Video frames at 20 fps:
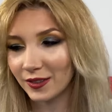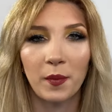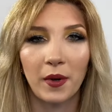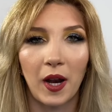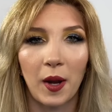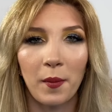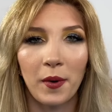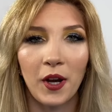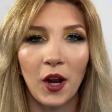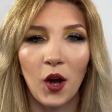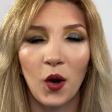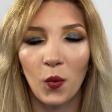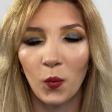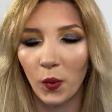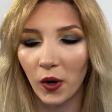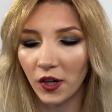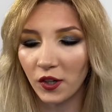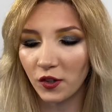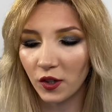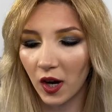But let me know
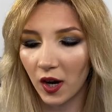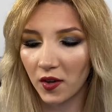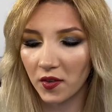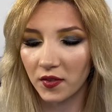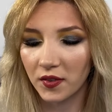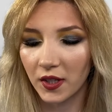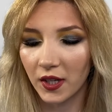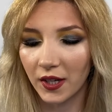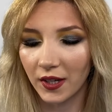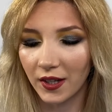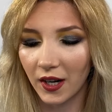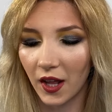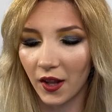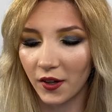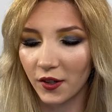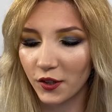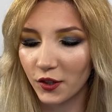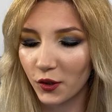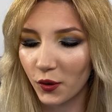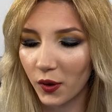which of the
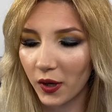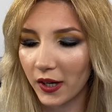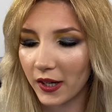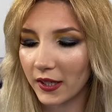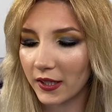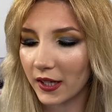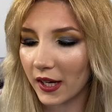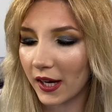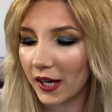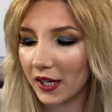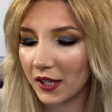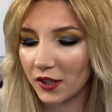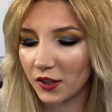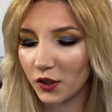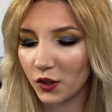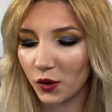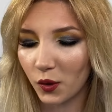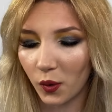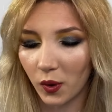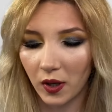color stories is
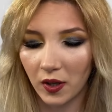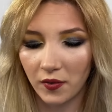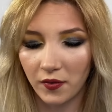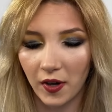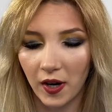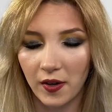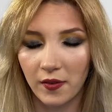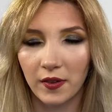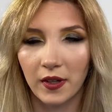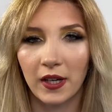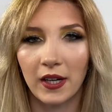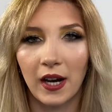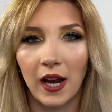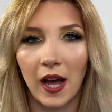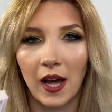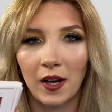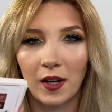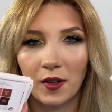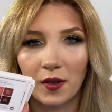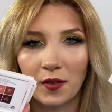your favorite
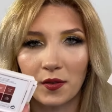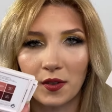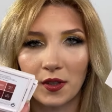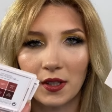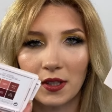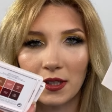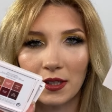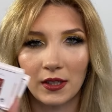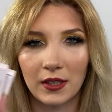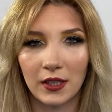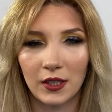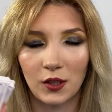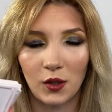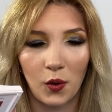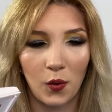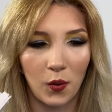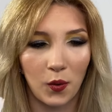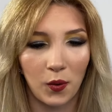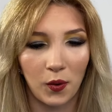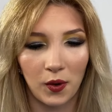out of this
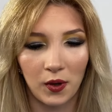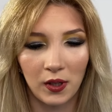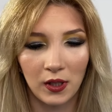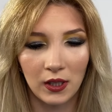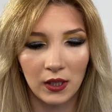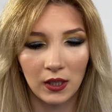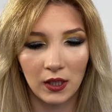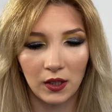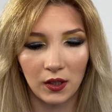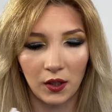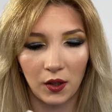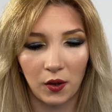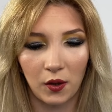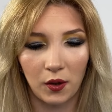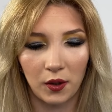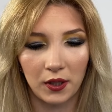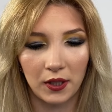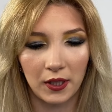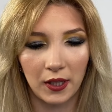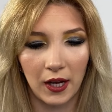whole
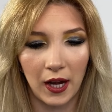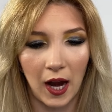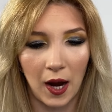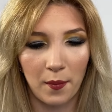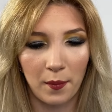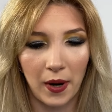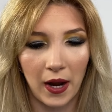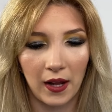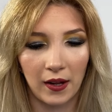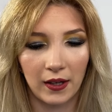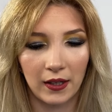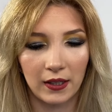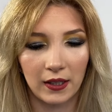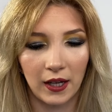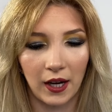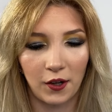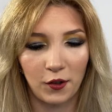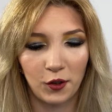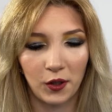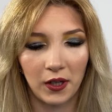little snap palette
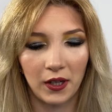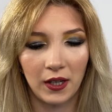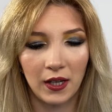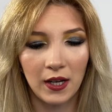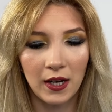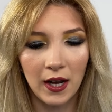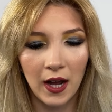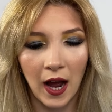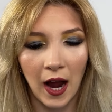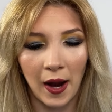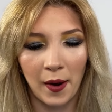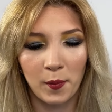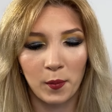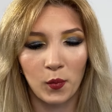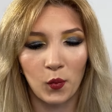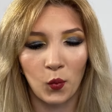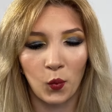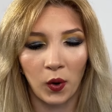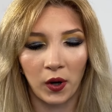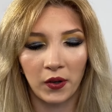collection.
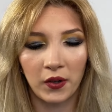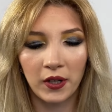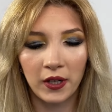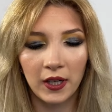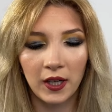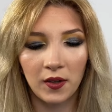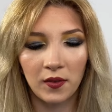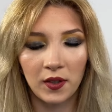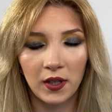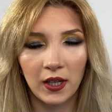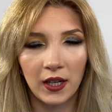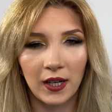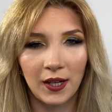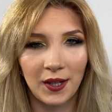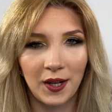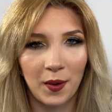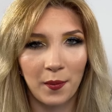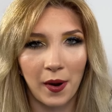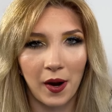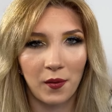I'm wondering if they're gonna
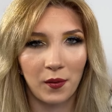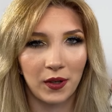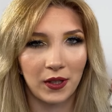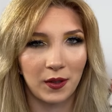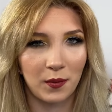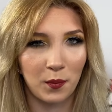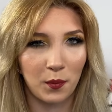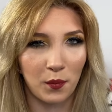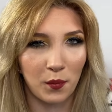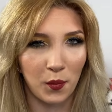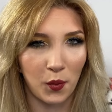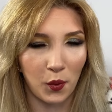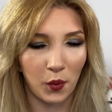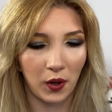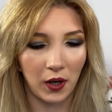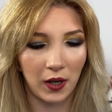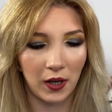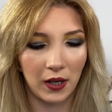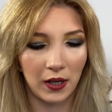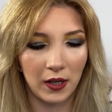come out with
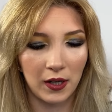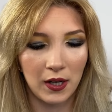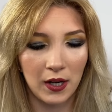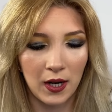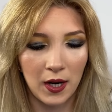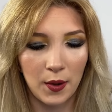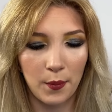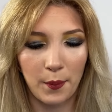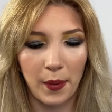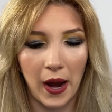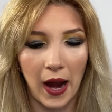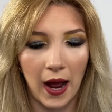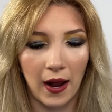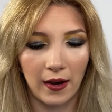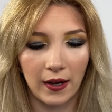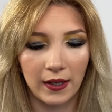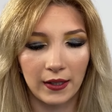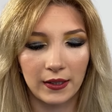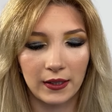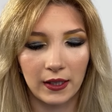more
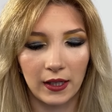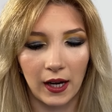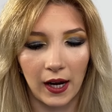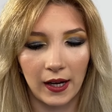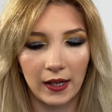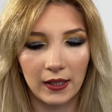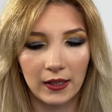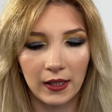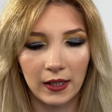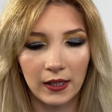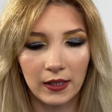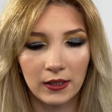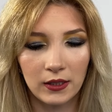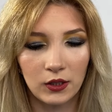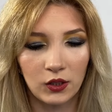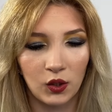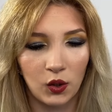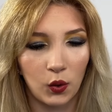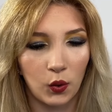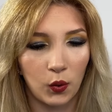palettes like
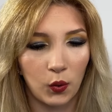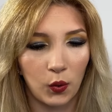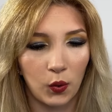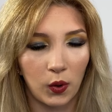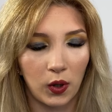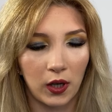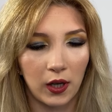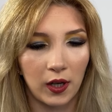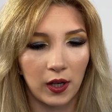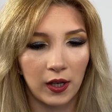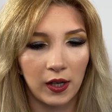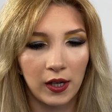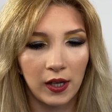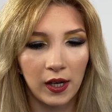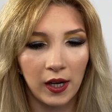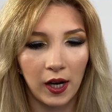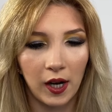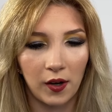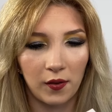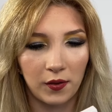this, or
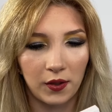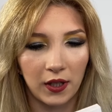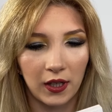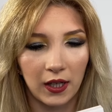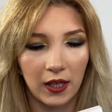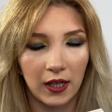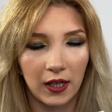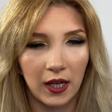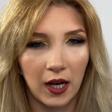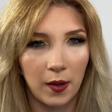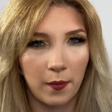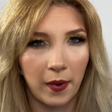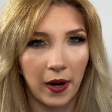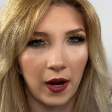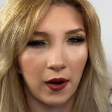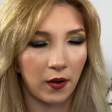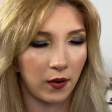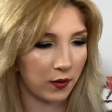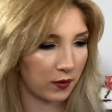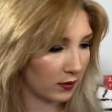if they're gonna come
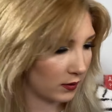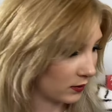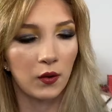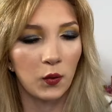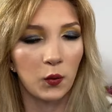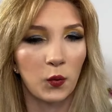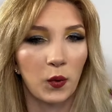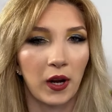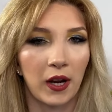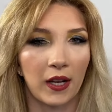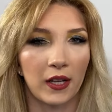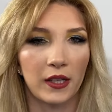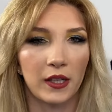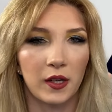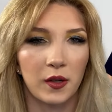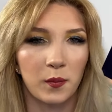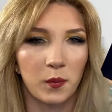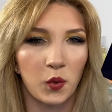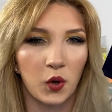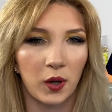out with
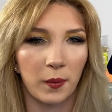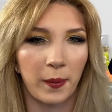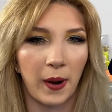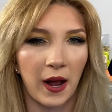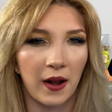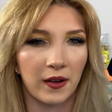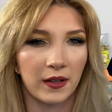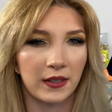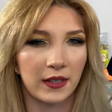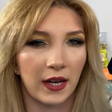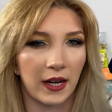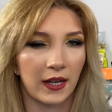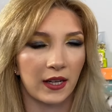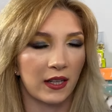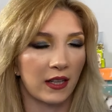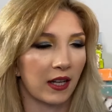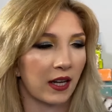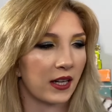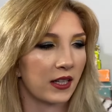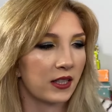more palettes like
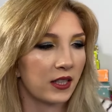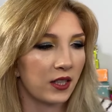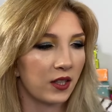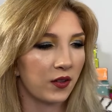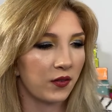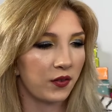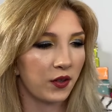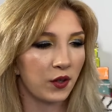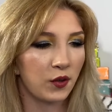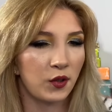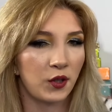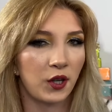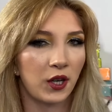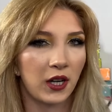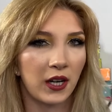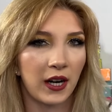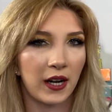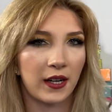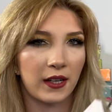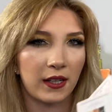this in the future,
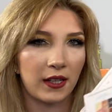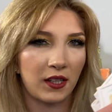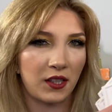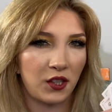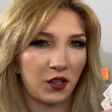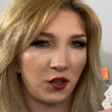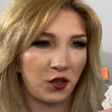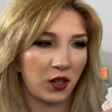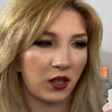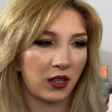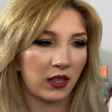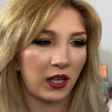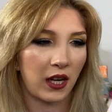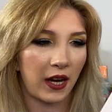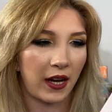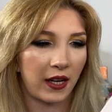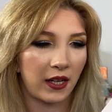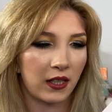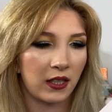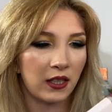and this is just
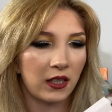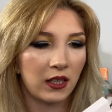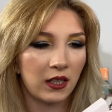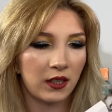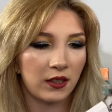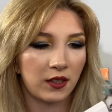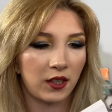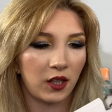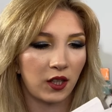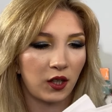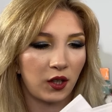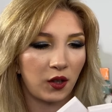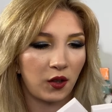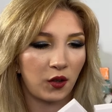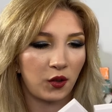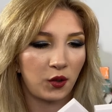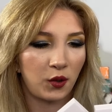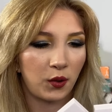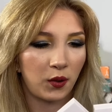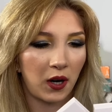like their little
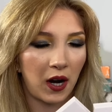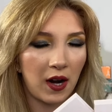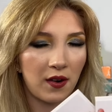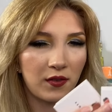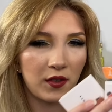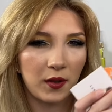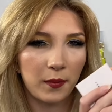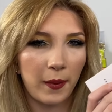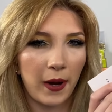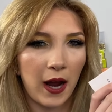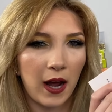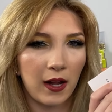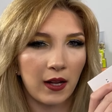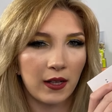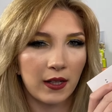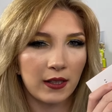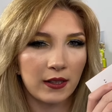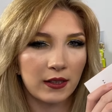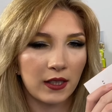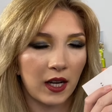travel
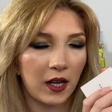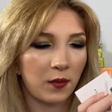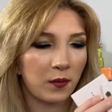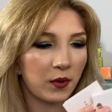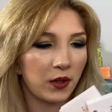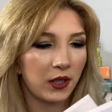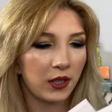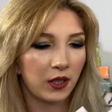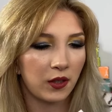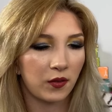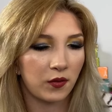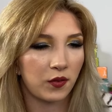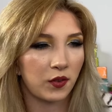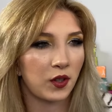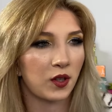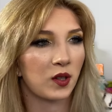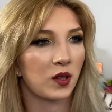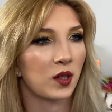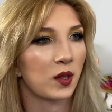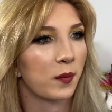palettes. I'm really
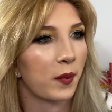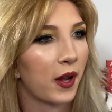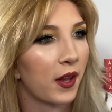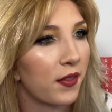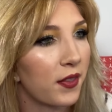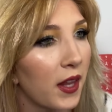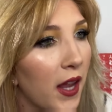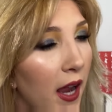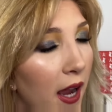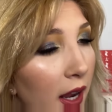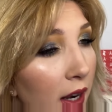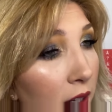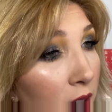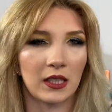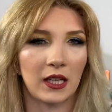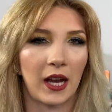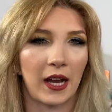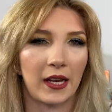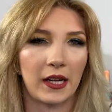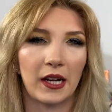confused about that.
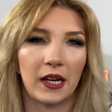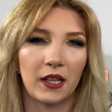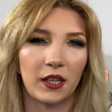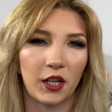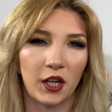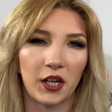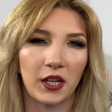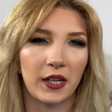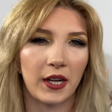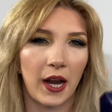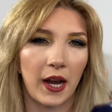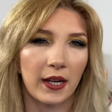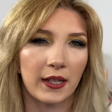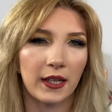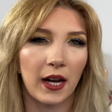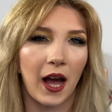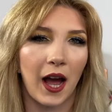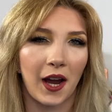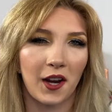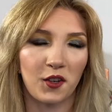Like, their next
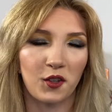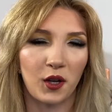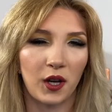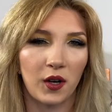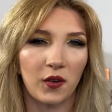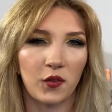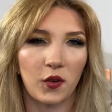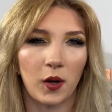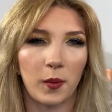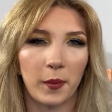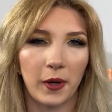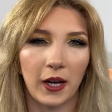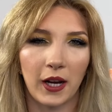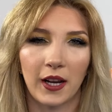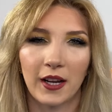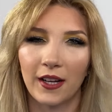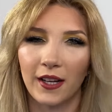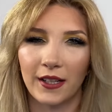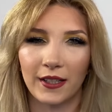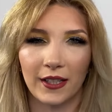eyeshadow
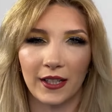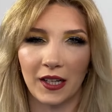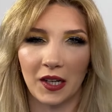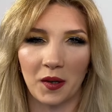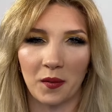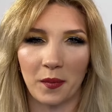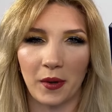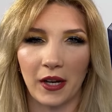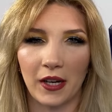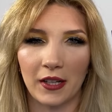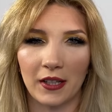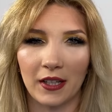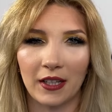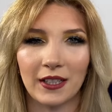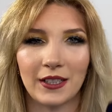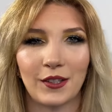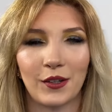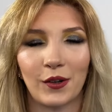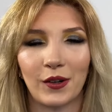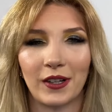formula, is it gonna be in
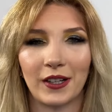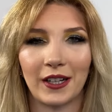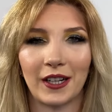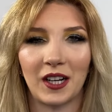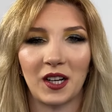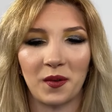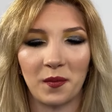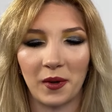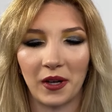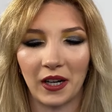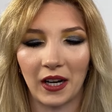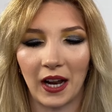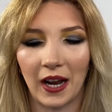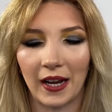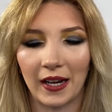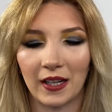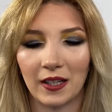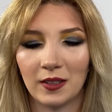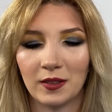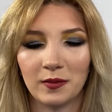this, or is it gonna be
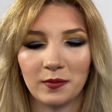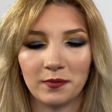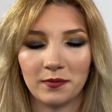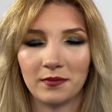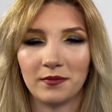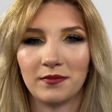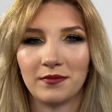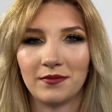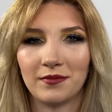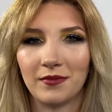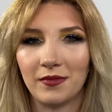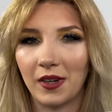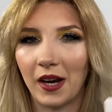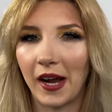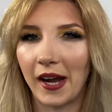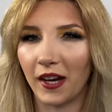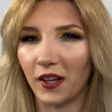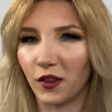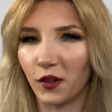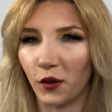like
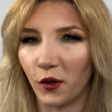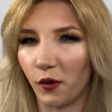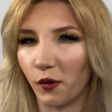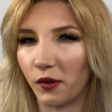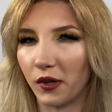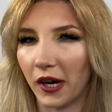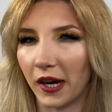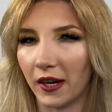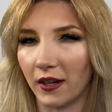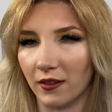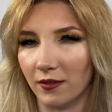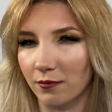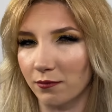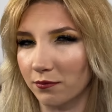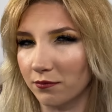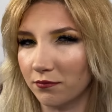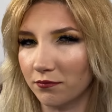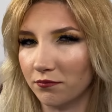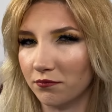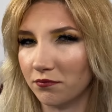8 through 10
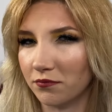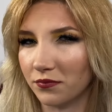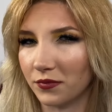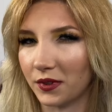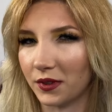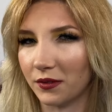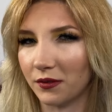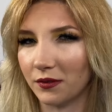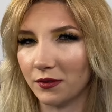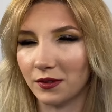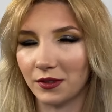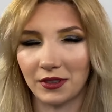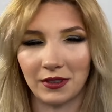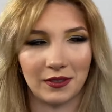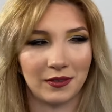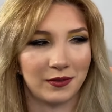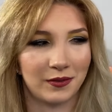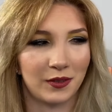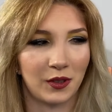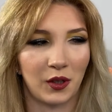
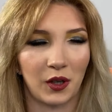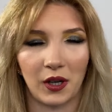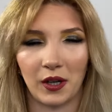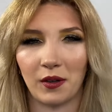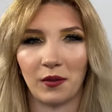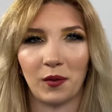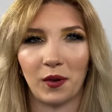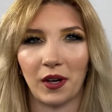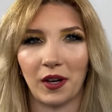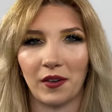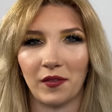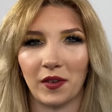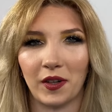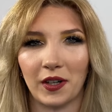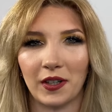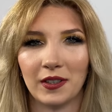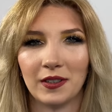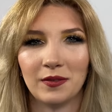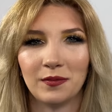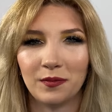or
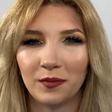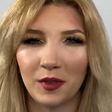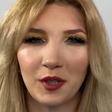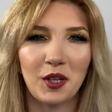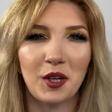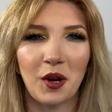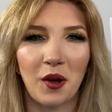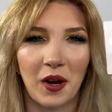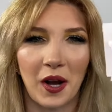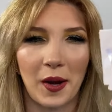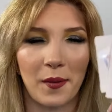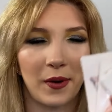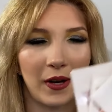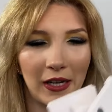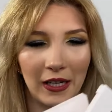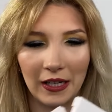whatever? You know what I mean.